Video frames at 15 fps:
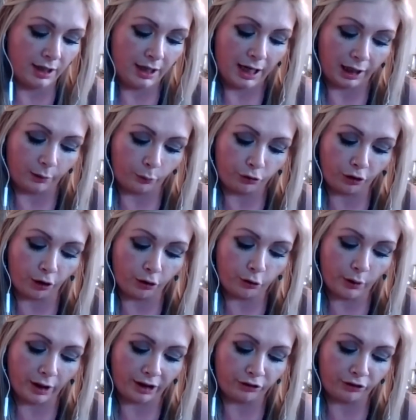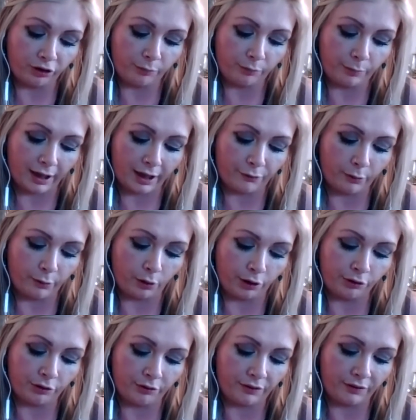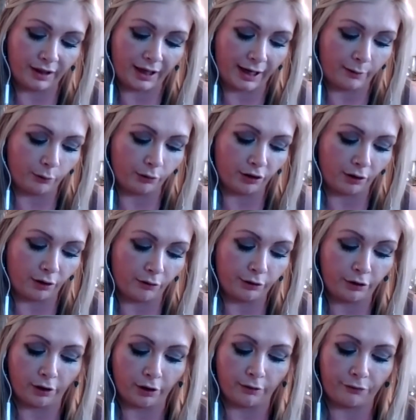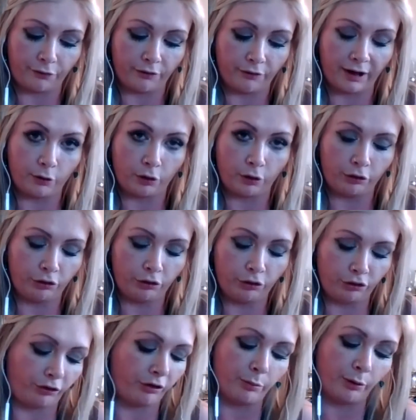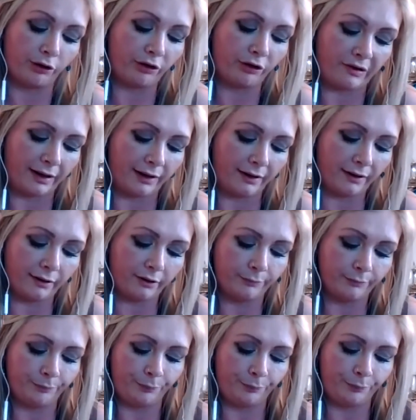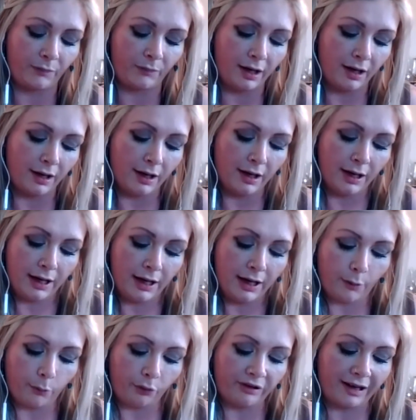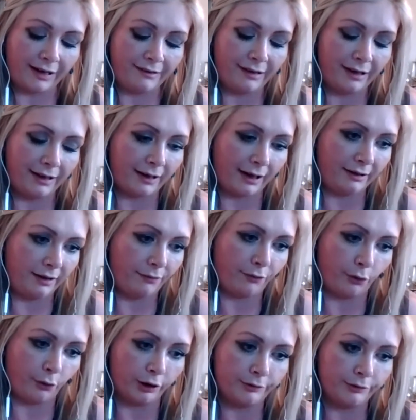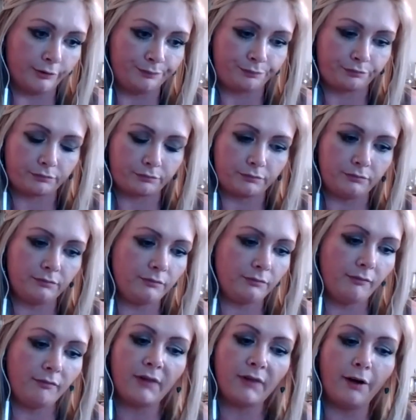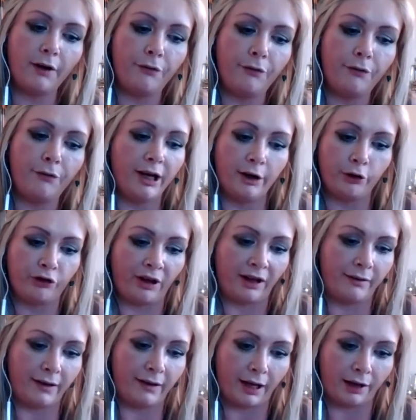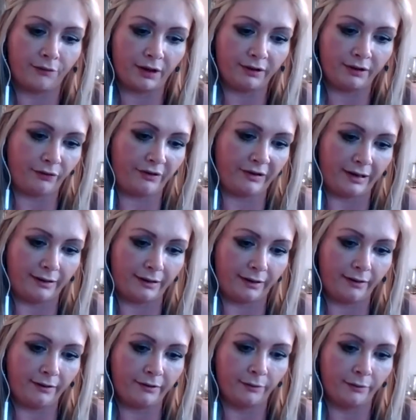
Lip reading: and it was unquestioned by everyone that I would love and care for the records just as much as he had. It was 1994, a few years into the advent of CDs,